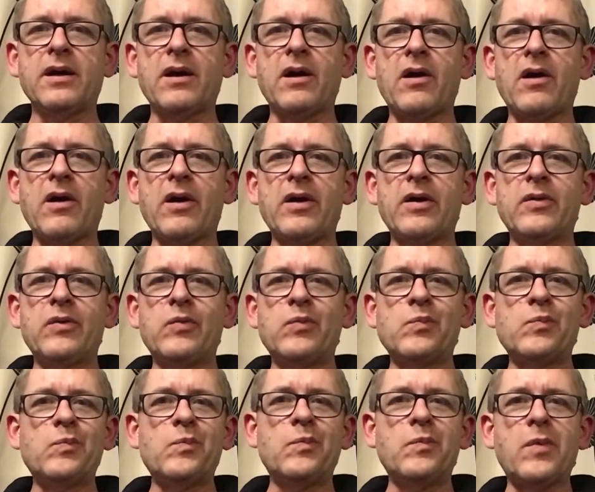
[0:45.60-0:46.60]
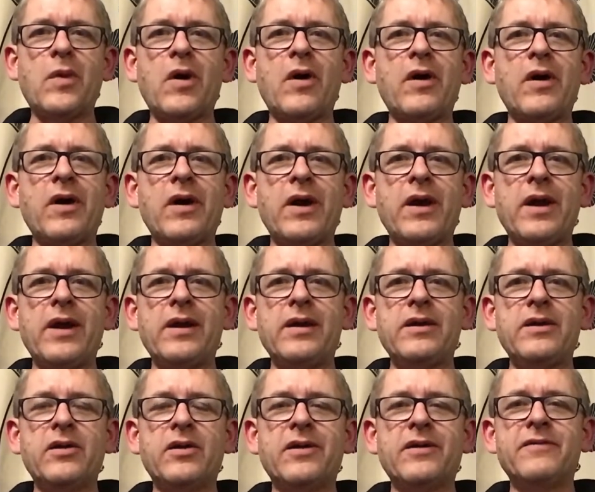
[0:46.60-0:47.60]

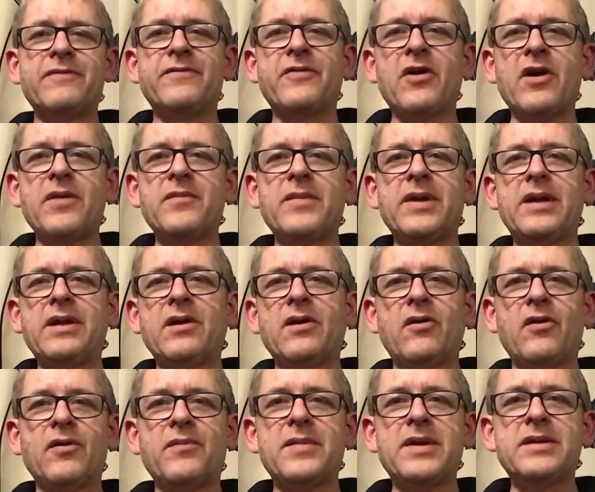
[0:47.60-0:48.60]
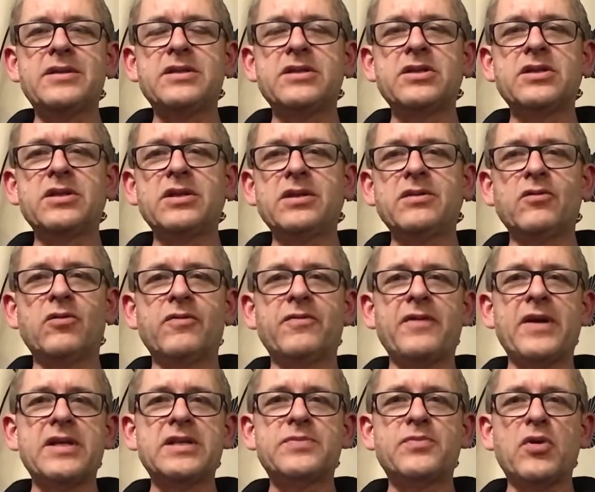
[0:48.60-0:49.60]
you can find me on Messenger or
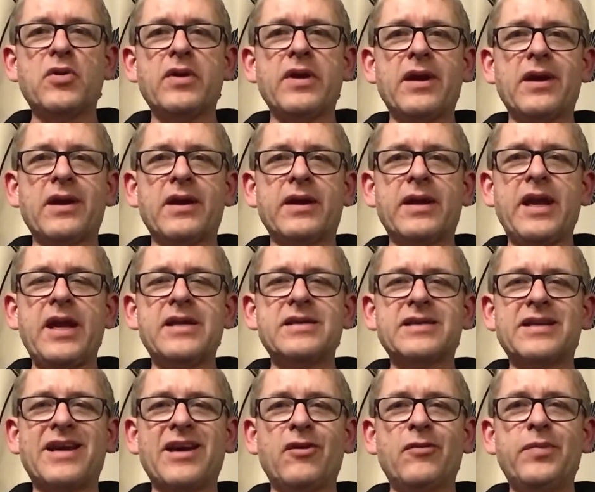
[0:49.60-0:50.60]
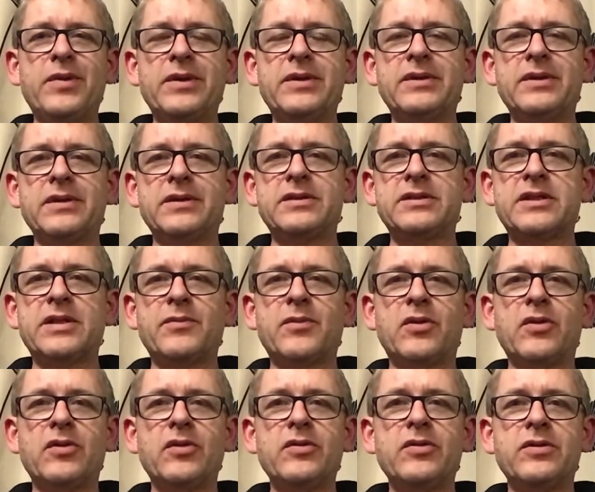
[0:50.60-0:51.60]
Facebook, Kent Galpin in
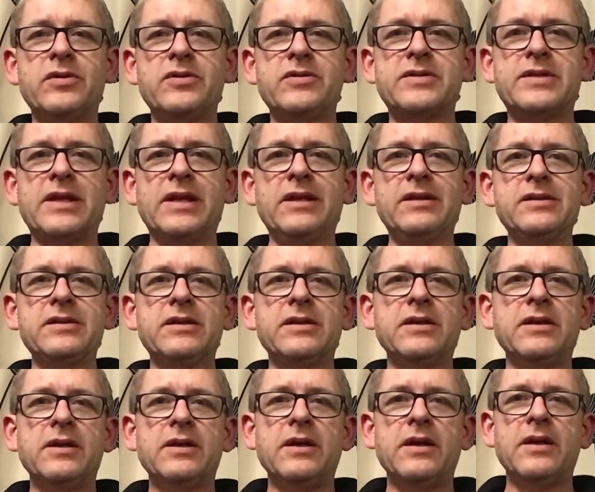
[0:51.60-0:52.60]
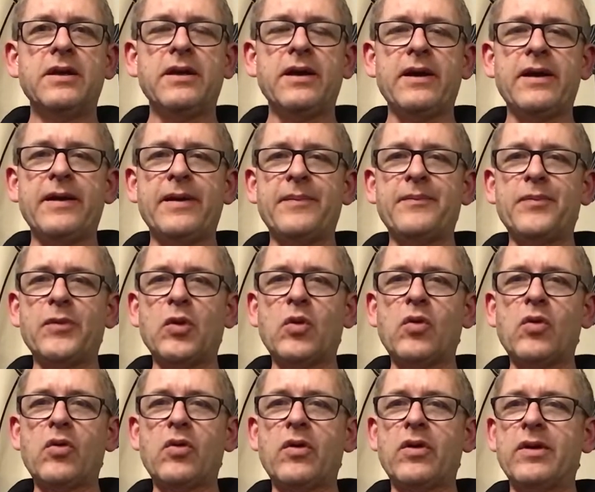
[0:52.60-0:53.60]
Timaru, New Zealand,
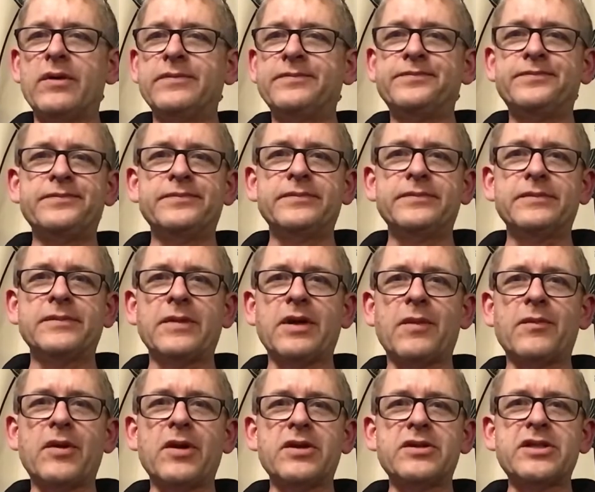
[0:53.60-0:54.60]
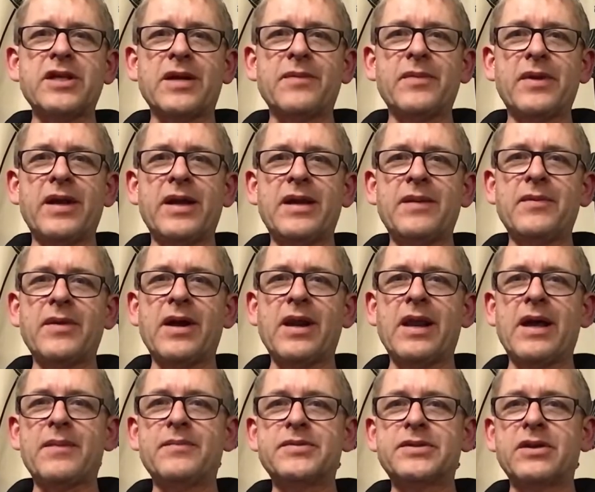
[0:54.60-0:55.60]
or I'm going to check my email
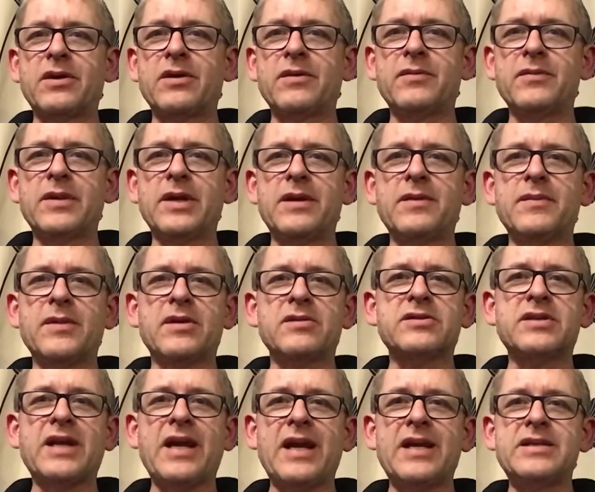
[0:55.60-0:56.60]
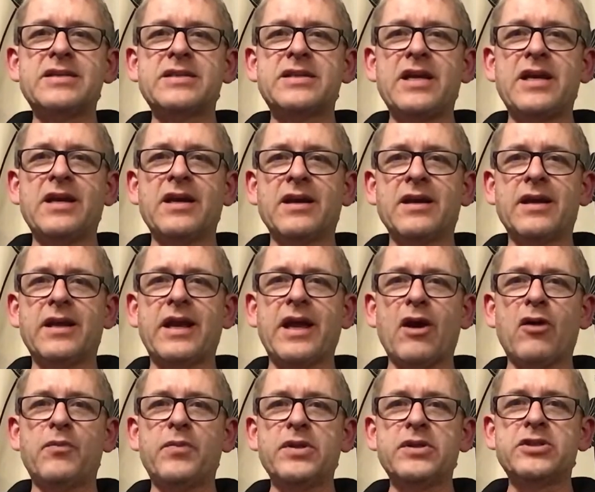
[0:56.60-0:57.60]
up. So my email is
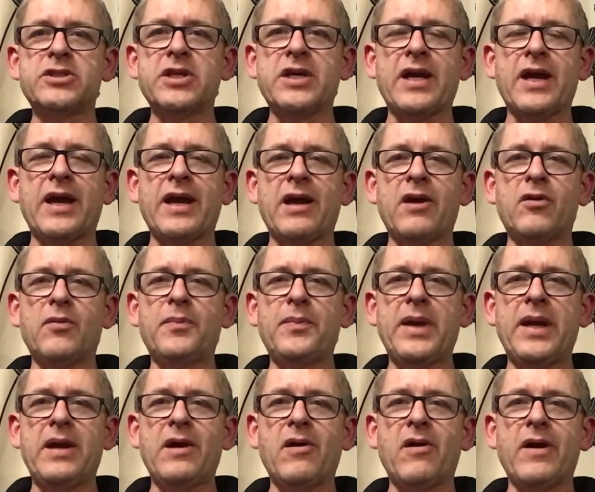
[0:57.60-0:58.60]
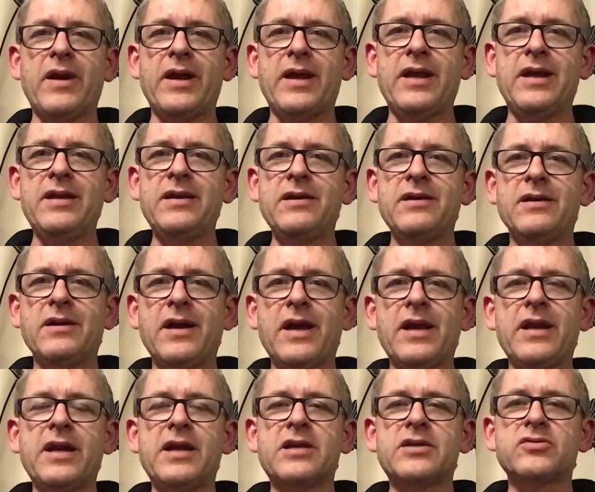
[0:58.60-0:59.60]
kcgalpin, Galpin, at
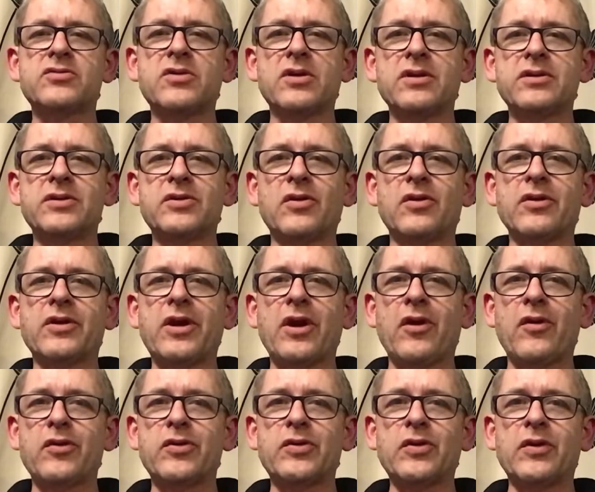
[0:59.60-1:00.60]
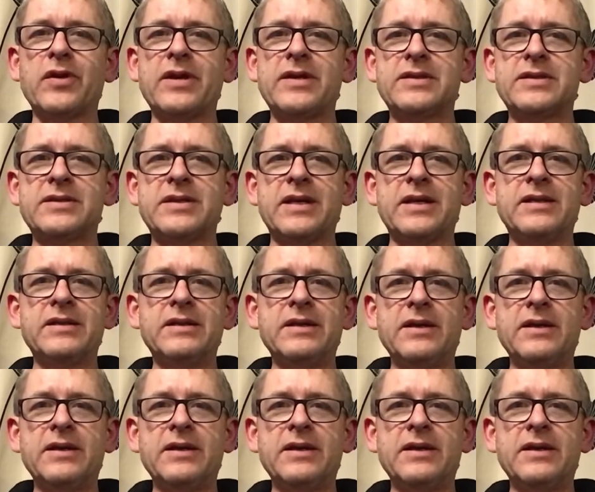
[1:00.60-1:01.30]
extra.co.nz.